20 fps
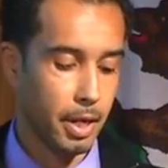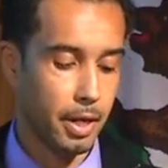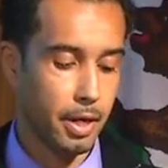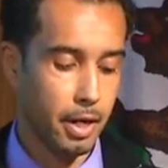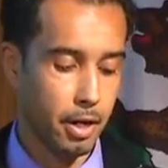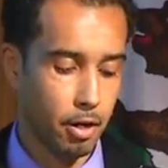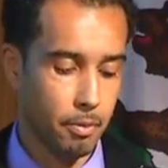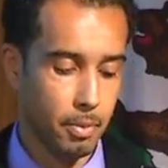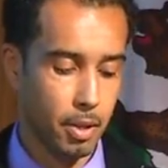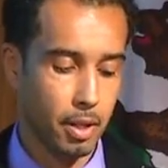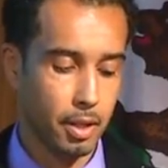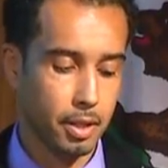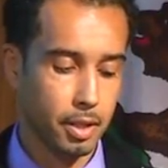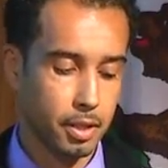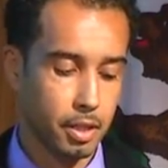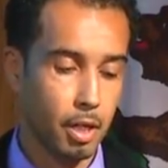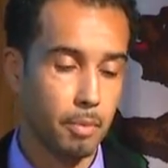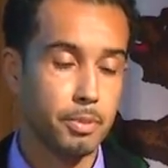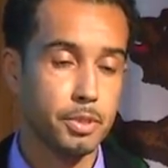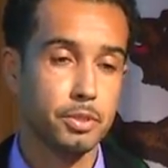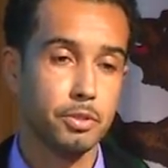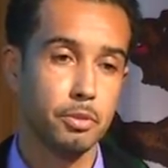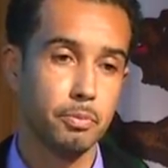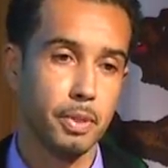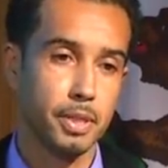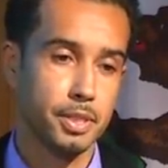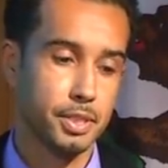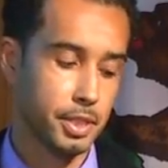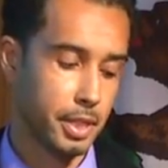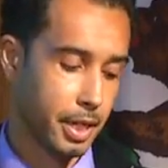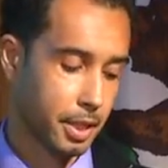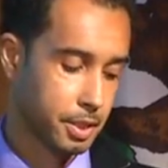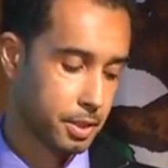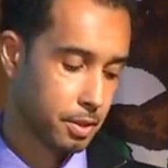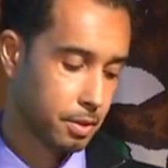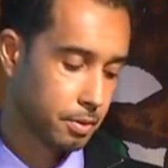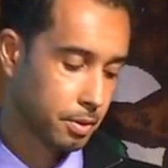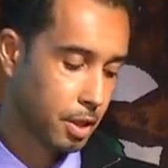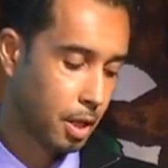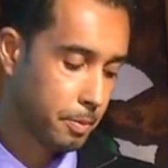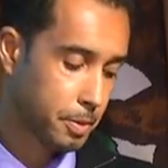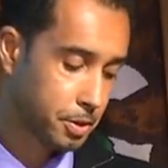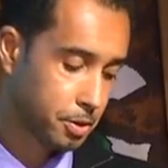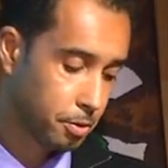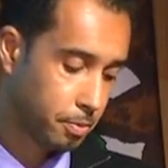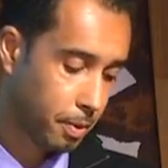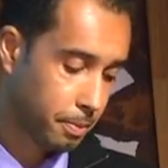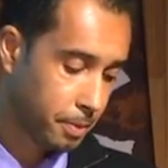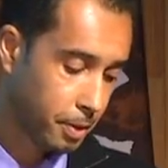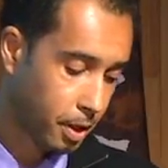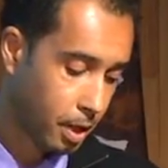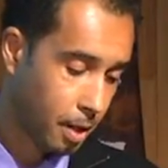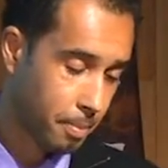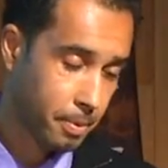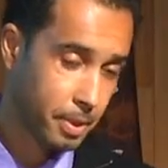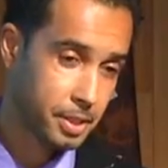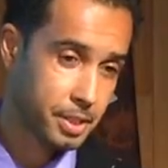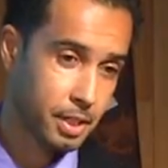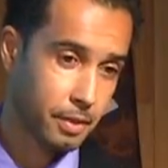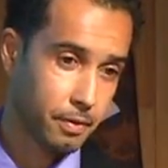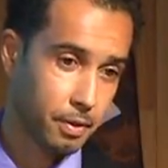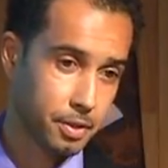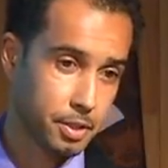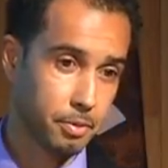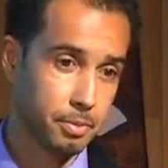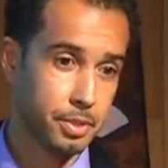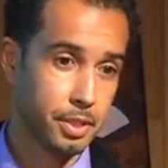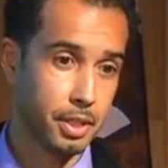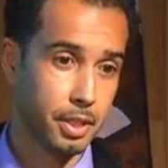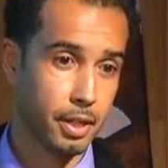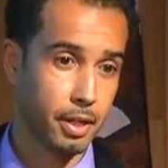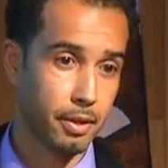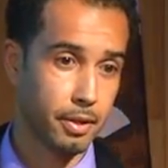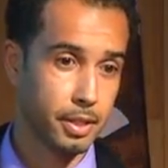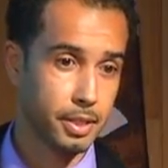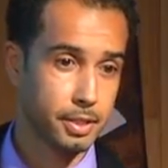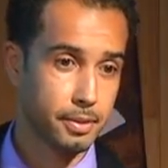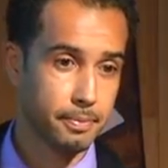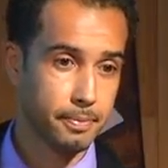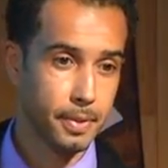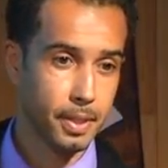Aramark, Compass Group, and Sodexo. And Compass Group operates several subsidiaries.